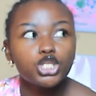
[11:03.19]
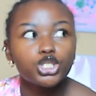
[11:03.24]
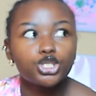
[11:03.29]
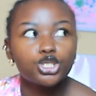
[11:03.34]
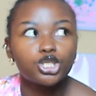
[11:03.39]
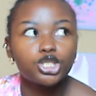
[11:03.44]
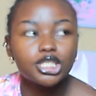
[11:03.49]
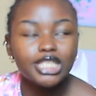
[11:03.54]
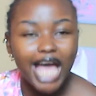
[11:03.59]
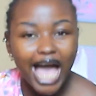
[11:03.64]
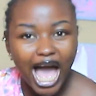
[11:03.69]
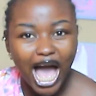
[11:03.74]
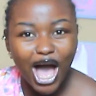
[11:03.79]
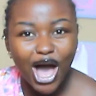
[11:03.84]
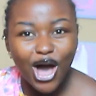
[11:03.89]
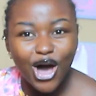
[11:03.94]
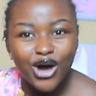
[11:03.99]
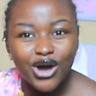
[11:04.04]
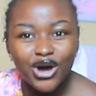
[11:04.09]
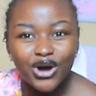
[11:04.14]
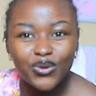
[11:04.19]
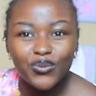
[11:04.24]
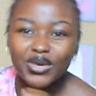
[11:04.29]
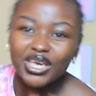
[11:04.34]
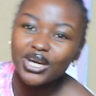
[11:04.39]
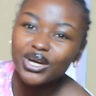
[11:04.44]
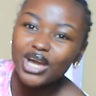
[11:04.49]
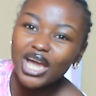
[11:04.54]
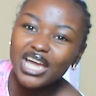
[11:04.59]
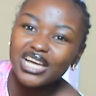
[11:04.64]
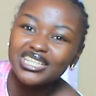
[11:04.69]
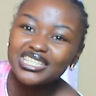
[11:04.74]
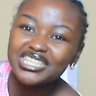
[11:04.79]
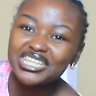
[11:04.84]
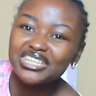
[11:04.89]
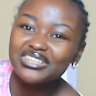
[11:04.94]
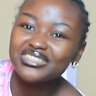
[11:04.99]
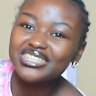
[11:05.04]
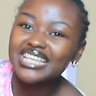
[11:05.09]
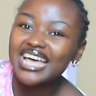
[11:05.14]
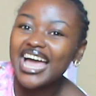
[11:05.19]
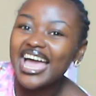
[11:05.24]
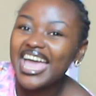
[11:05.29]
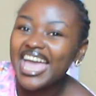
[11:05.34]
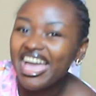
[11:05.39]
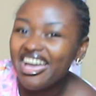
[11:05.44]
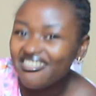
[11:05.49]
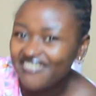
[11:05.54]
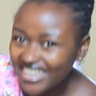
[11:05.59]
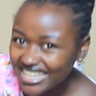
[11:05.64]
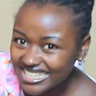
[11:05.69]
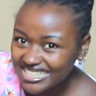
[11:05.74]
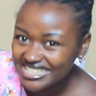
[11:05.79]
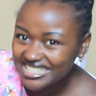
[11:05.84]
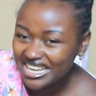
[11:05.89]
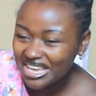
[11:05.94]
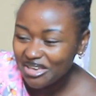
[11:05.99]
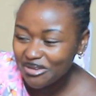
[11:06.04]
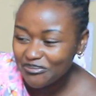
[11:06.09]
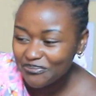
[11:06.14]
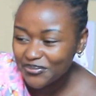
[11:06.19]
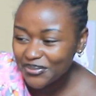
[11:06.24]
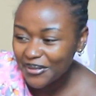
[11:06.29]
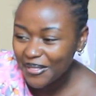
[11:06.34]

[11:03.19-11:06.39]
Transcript: So we are going to use a hemming tape.